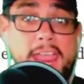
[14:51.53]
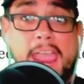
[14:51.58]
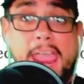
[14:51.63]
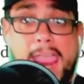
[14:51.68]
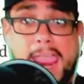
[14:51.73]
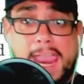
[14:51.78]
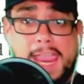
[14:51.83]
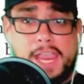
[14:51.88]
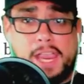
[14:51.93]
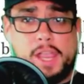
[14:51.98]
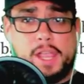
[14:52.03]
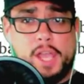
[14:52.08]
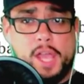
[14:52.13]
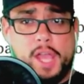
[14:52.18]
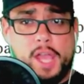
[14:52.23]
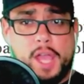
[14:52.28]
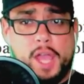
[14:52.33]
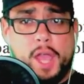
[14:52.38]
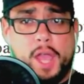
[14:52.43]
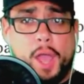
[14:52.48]
Hey,
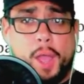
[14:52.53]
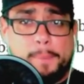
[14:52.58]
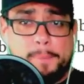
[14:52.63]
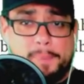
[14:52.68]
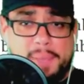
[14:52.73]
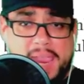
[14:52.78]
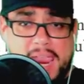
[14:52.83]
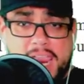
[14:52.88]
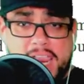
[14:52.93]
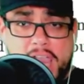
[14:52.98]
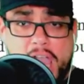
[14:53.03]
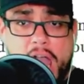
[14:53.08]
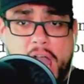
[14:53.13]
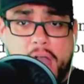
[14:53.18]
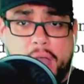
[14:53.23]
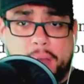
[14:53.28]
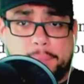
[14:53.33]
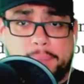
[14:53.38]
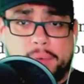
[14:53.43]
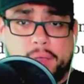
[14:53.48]
pay
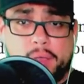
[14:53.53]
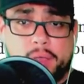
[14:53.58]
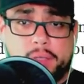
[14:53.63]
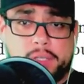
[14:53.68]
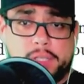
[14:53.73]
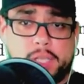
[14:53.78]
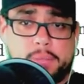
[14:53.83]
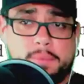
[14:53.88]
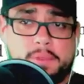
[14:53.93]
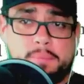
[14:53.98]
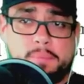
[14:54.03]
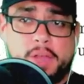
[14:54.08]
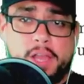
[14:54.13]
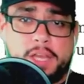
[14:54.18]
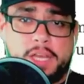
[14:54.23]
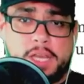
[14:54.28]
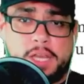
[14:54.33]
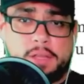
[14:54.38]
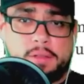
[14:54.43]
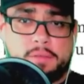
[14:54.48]
up. Give me
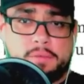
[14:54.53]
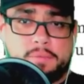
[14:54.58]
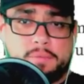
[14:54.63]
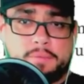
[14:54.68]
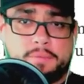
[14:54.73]
money.